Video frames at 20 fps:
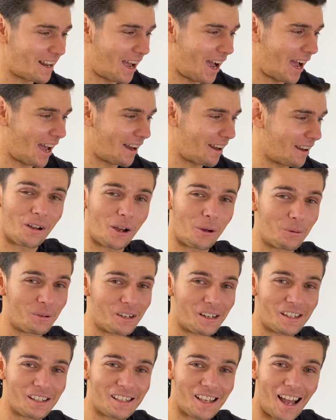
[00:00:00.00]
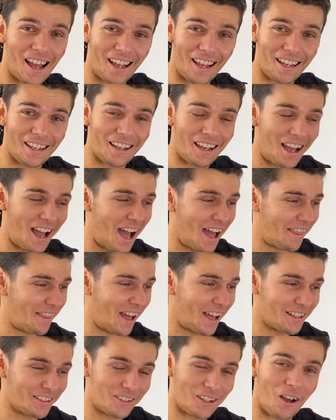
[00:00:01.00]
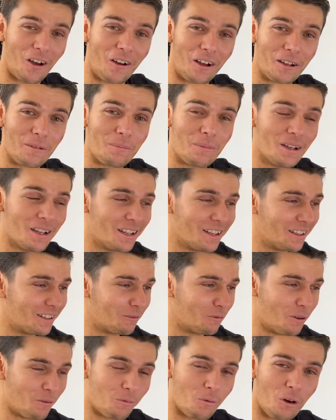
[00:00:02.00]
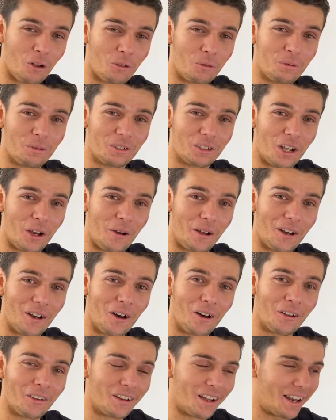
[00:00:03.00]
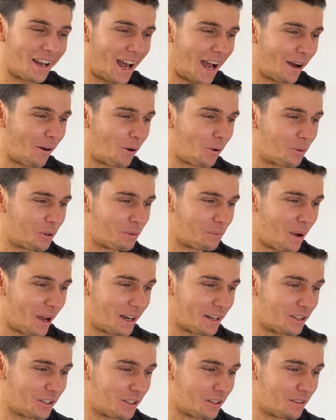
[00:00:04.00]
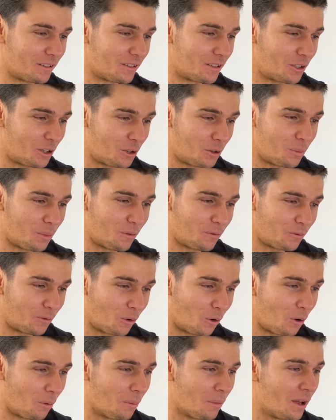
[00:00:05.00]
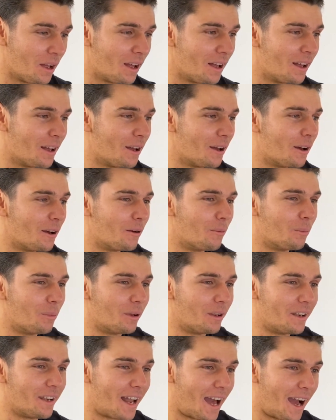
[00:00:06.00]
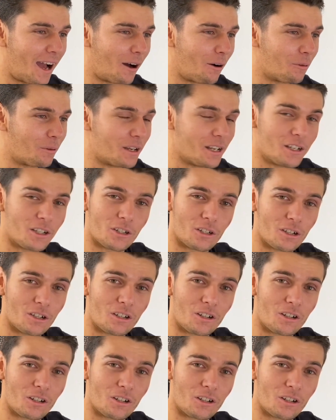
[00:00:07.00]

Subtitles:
And I was ecstatic at that time with what was going on and how I was managing to perform. But now it's just